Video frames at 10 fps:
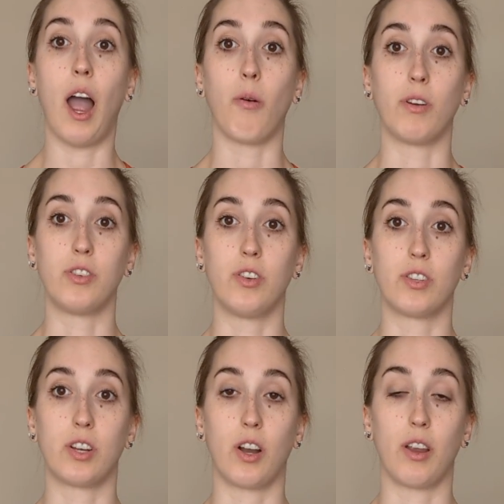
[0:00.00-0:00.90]
I want you
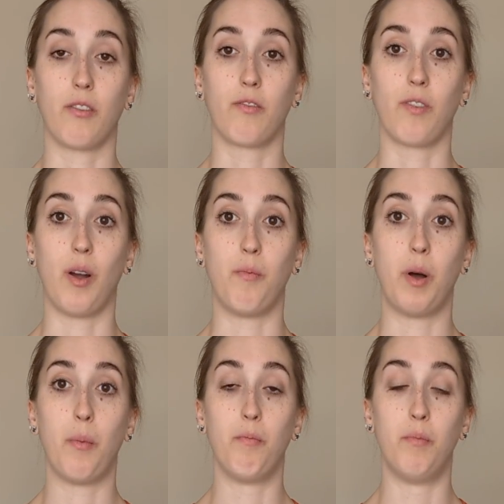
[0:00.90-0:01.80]
to start it
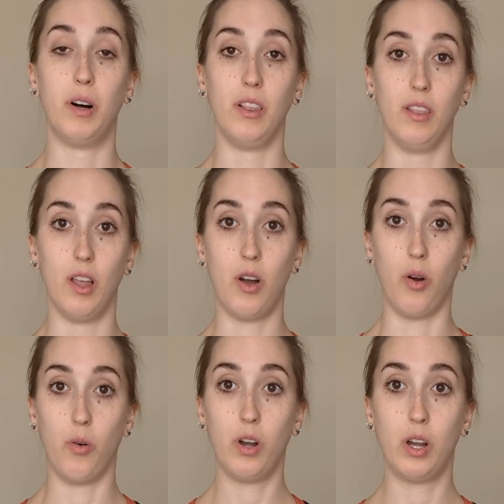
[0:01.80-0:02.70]
from
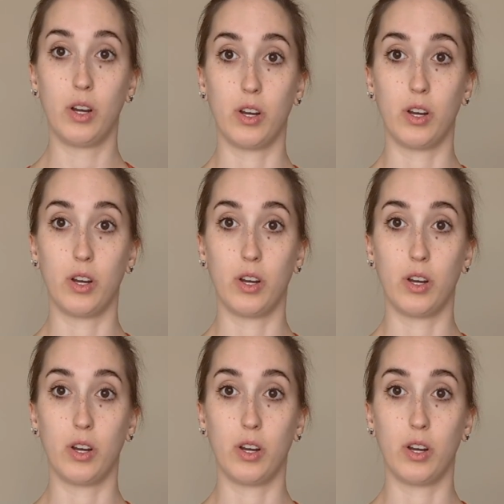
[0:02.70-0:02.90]
below,